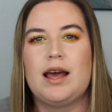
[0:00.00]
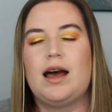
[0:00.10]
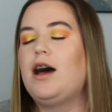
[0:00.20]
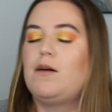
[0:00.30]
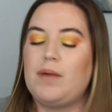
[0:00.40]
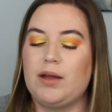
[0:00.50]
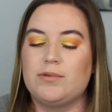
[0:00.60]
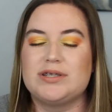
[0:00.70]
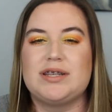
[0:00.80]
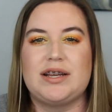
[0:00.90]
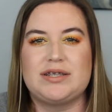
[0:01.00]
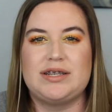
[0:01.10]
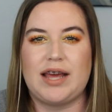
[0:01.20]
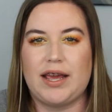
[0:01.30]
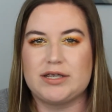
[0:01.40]
I will say
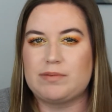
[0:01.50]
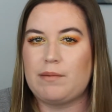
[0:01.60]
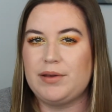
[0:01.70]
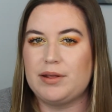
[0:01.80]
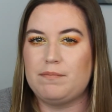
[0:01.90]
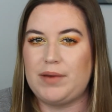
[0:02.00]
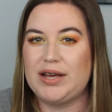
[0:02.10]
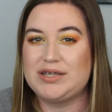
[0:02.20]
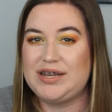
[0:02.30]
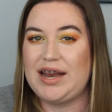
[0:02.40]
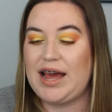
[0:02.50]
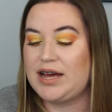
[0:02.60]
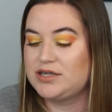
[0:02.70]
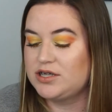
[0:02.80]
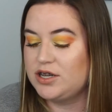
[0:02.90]
today is probably the best it
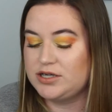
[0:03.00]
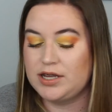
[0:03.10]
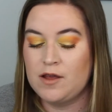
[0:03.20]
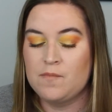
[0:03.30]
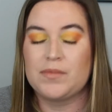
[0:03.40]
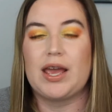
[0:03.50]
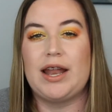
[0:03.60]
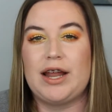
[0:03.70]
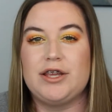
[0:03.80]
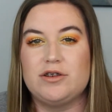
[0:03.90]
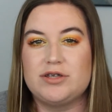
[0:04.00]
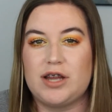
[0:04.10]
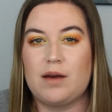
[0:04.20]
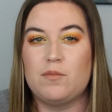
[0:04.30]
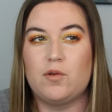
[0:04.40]
has looked. And I used
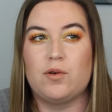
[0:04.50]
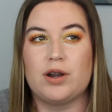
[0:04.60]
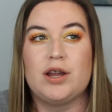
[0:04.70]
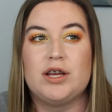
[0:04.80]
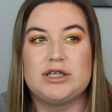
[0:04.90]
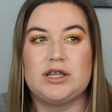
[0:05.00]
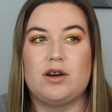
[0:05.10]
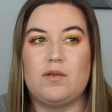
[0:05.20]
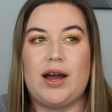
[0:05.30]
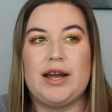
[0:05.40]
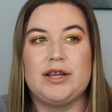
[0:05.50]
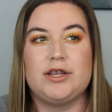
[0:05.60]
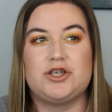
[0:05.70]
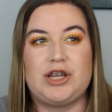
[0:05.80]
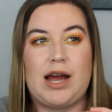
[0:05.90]
a more, so
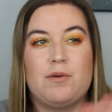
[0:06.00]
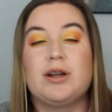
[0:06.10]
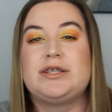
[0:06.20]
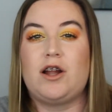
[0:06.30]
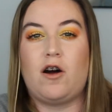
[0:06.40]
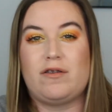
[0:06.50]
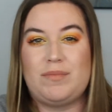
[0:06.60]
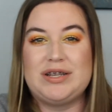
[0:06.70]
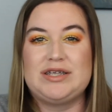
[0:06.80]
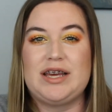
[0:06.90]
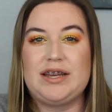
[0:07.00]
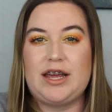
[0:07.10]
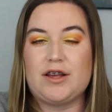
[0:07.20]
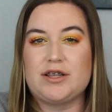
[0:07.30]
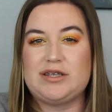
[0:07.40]
I showered, did all of my
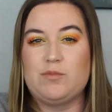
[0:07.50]
skincare this